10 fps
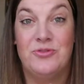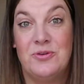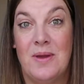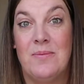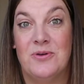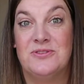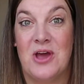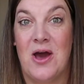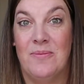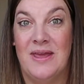Those are my most
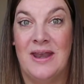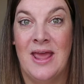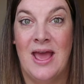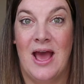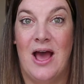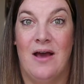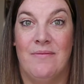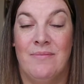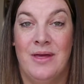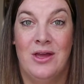common
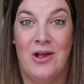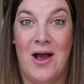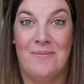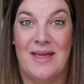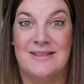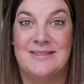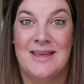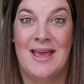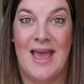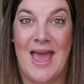um, comments
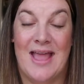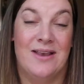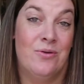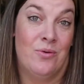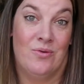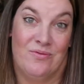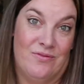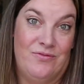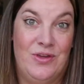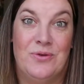and
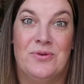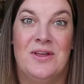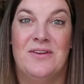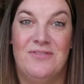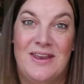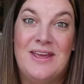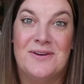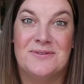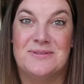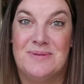viewed
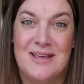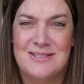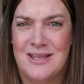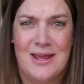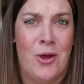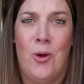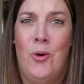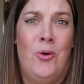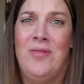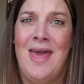videos. Cause like,
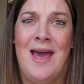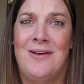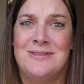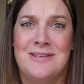who the hell